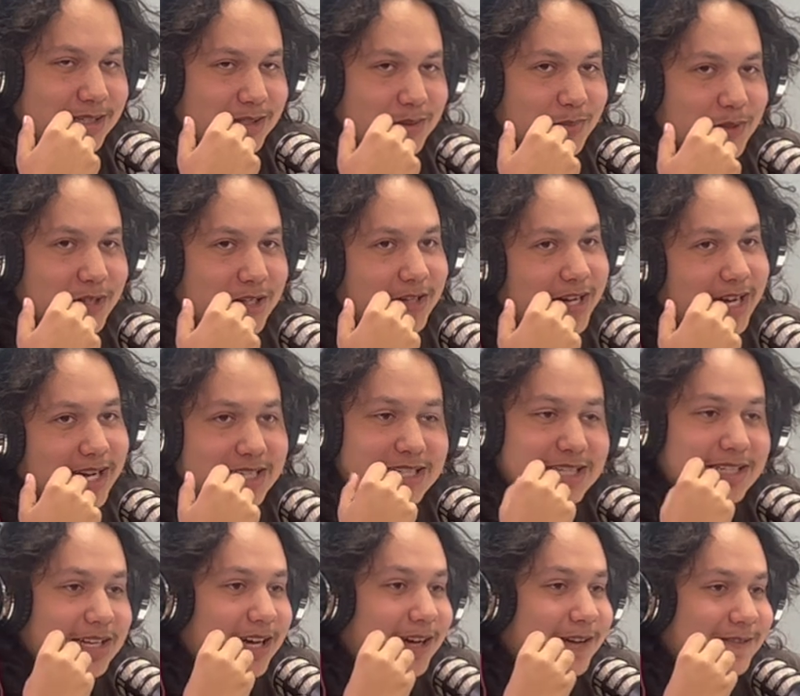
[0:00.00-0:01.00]
But, you know, I did
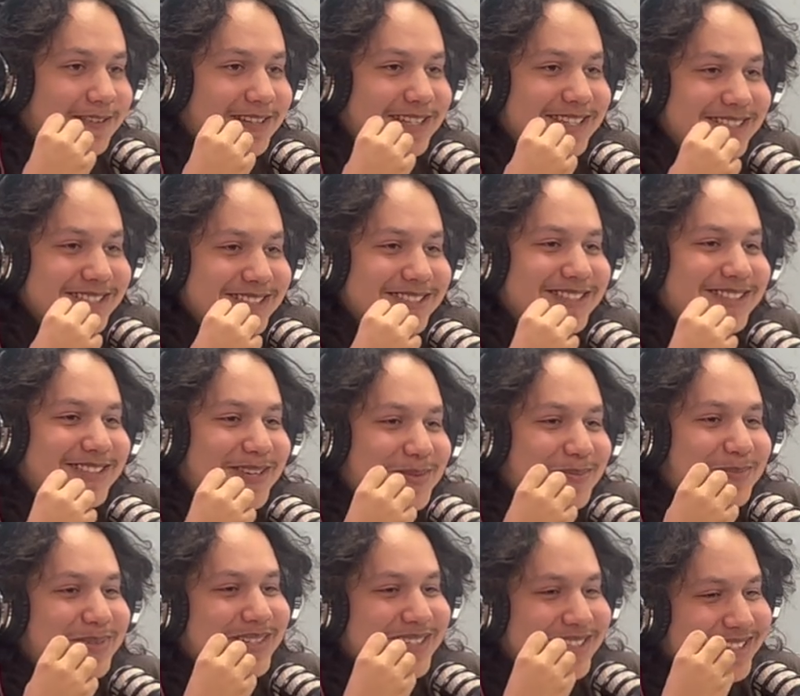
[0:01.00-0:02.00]
not finish the
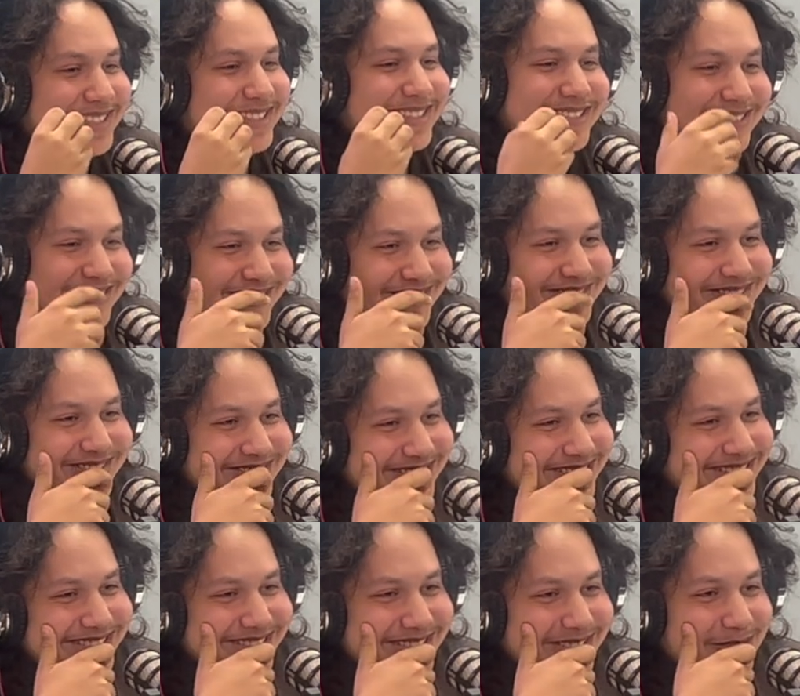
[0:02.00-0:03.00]
book. So it was
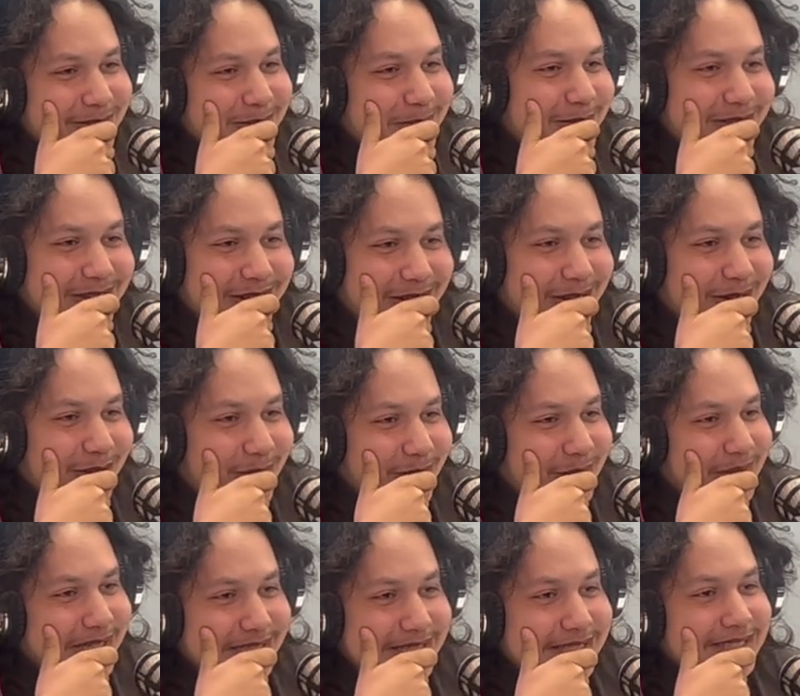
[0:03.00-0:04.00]
just super
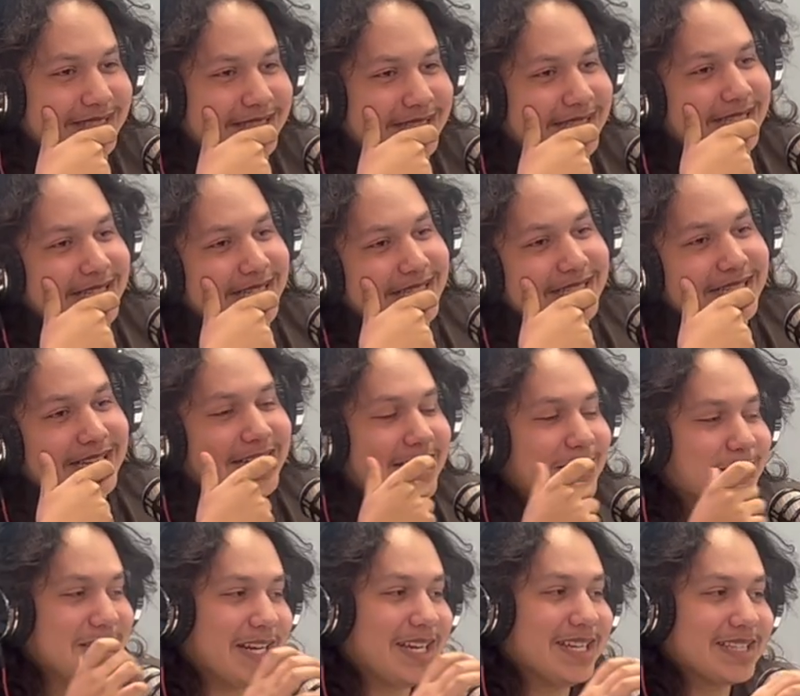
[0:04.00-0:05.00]
awkward. And I
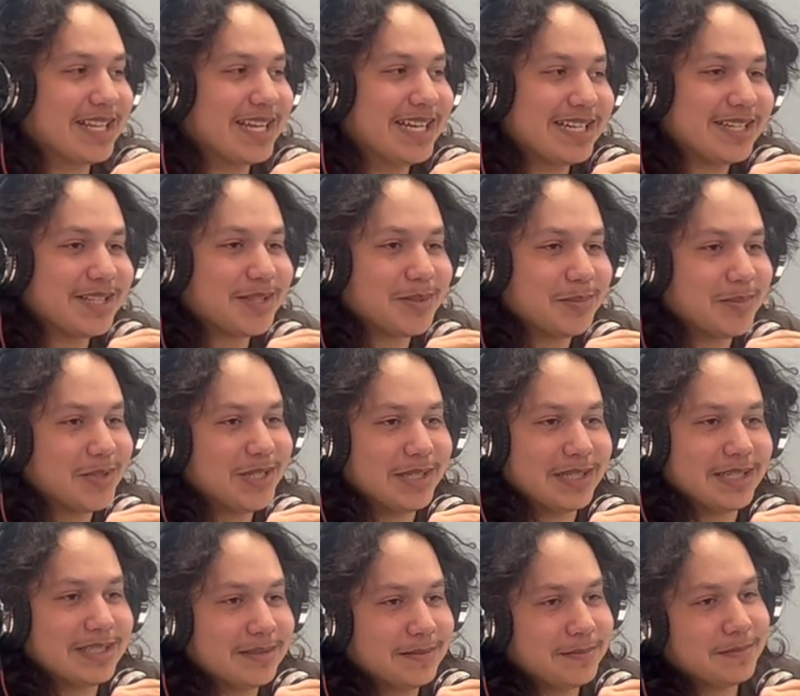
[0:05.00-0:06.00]
mean, I liked the
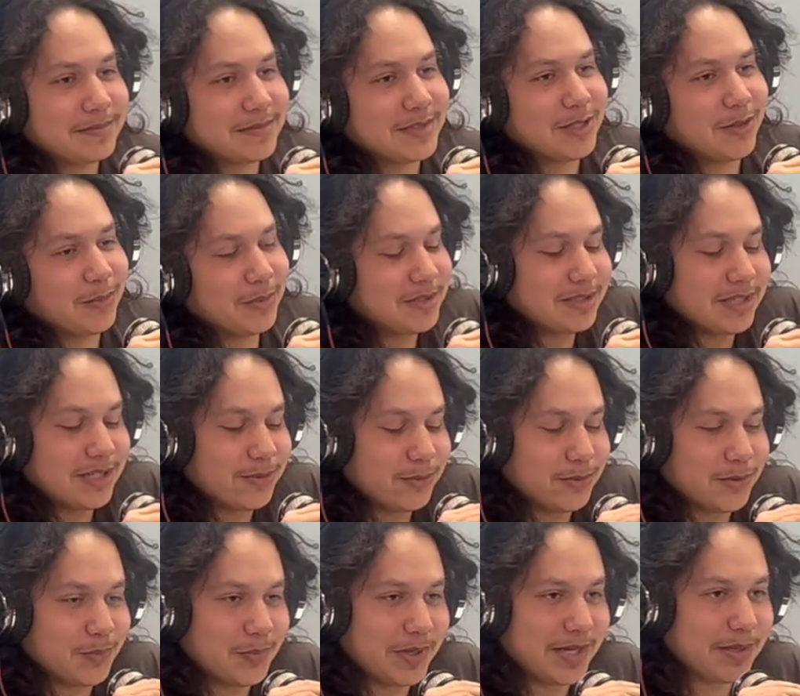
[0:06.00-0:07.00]
book. You know, it wasn't that it
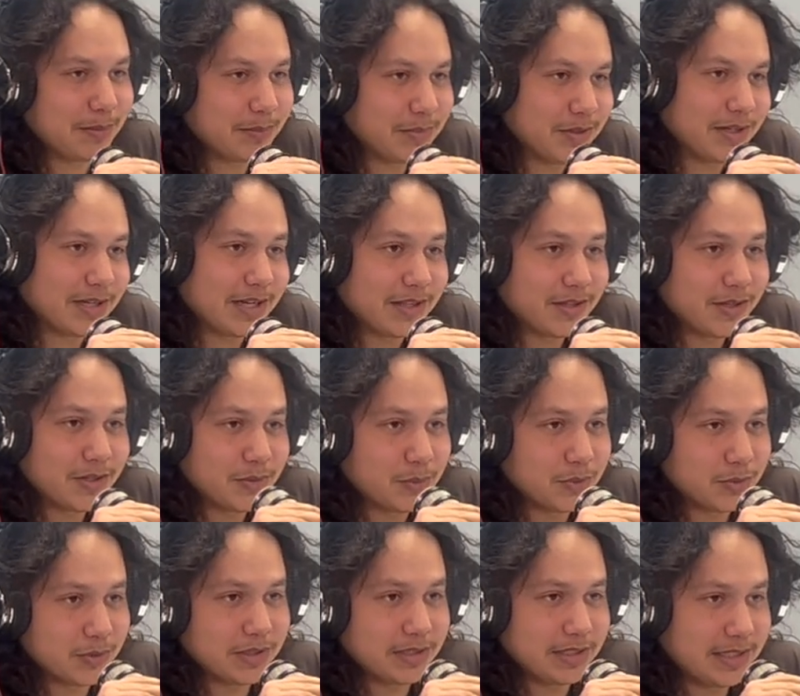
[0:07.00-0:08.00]
was a bad book. I thought it
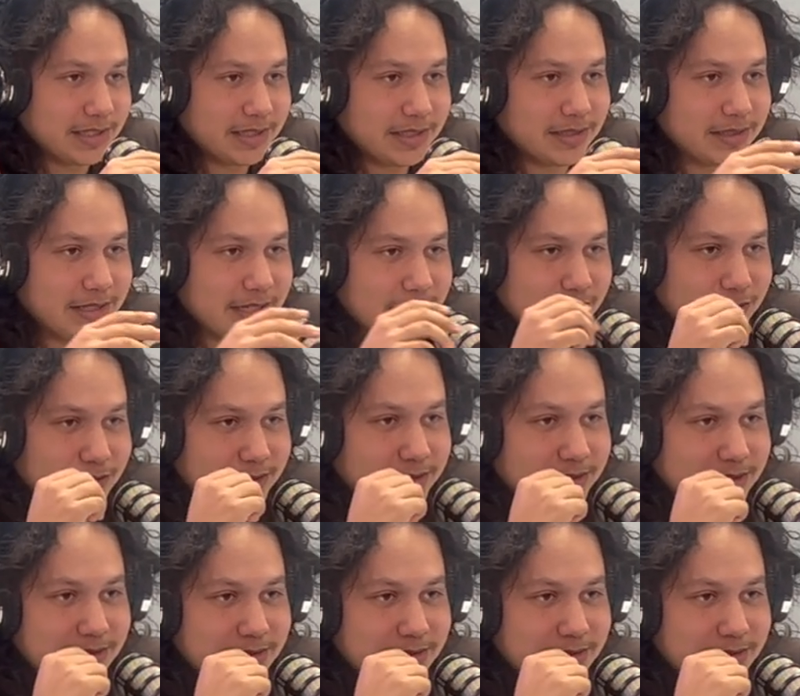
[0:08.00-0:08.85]
was really good, actually.